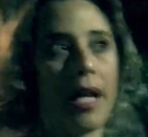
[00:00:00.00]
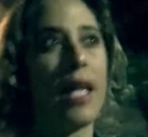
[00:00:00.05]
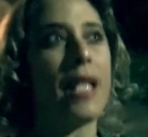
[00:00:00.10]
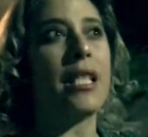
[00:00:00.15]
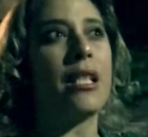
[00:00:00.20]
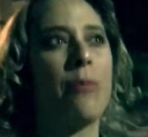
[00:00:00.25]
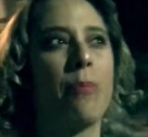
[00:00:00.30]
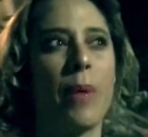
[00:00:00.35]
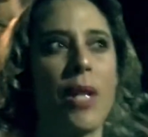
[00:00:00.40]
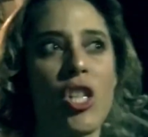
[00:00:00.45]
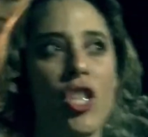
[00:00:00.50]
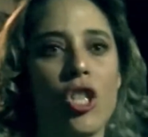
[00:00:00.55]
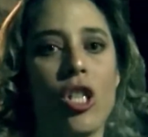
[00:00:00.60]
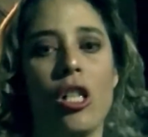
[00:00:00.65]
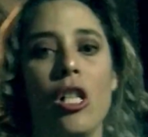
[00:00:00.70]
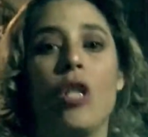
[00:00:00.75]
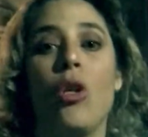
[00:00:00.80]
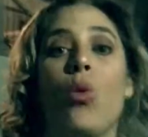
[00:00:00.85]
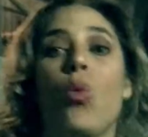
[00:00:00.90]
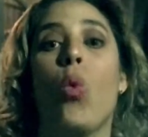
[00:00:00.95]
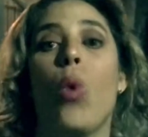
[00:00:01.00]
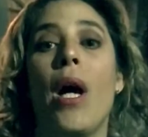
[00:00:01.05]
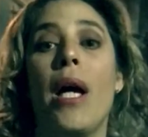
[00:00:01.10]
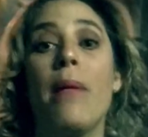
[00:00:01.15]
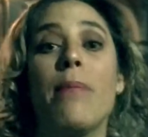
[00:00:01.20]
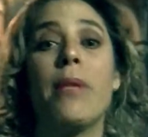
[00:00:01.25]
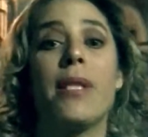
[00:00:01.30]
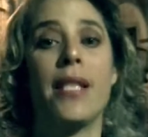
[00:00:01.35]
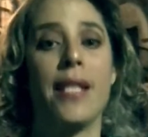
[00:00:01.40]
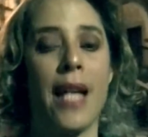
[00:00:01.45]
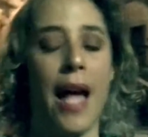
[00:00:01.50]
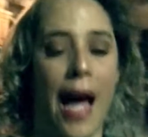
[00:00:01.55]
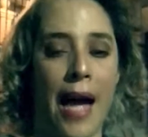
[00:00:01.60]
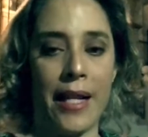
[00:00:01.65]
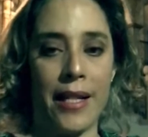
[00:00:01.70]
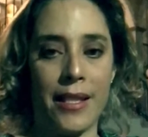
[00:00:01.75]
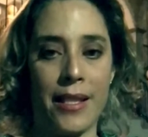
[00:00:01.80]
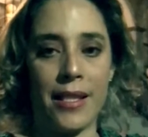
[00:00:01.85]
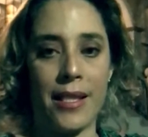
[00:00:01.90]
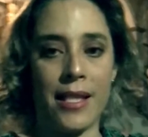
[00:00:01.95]
especially
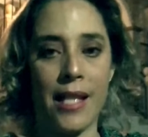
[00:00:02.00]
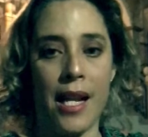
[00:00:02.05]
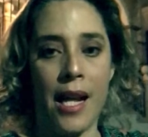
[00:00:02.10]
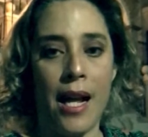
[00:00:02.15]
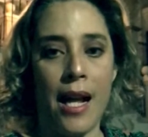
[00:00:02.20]
websites,